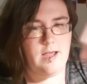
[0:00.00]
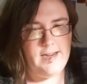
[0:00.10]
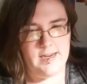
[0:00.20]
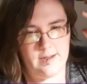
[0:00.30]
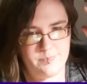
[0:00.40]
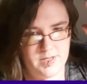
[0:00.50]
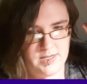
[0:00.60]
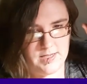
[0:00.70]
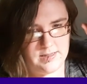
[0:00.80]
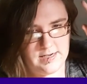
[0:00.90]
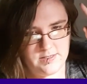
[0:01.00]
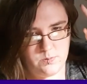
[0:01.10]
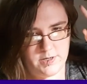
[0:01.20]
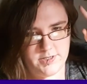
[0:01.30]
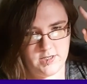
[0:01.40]
And I'm thinking the next
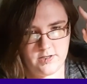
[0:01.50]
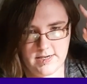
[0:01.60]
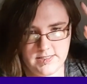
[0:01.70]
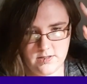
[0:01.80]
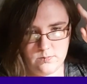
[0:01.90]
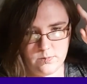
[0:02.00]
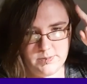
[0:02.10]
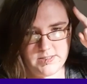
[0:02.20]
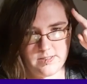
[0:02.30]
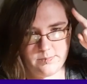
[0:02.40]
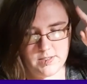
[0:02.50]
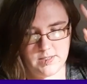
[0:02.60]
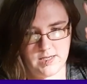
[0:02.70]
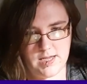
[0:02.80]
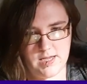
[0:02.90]
watercolor I do will be
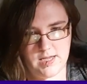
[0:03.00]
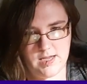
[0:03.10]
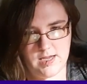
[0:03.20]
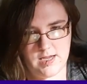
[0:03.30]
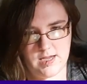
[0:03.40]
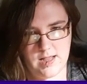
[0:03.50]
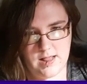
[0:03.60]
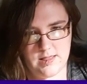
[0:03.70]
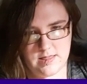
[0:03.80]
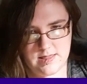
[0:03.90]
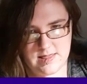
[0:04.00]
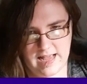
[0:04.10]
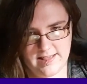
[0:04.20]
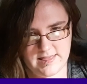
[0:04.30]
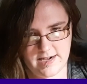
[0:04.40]
something like
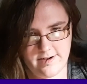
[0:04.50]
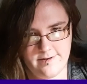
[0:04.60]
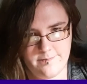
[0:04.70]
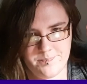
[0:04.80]
that there.